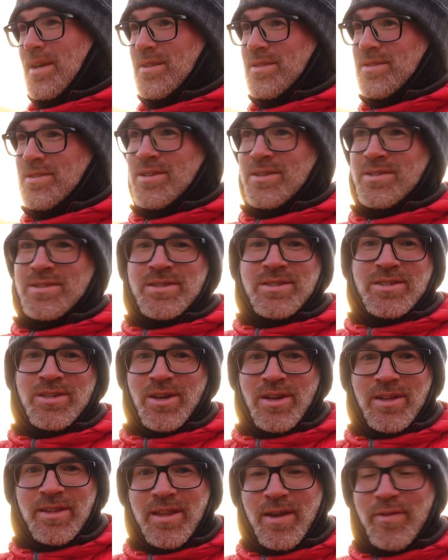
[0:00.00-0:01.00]
just
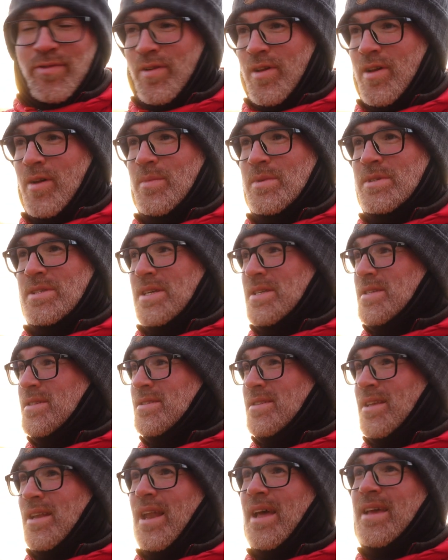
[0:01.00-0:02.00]
shooting different
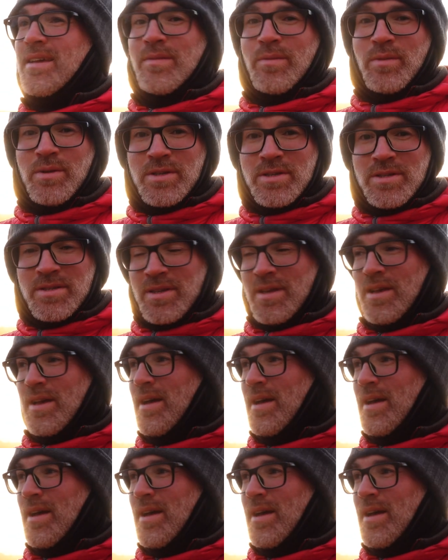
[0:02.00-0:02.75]
compositions. The light was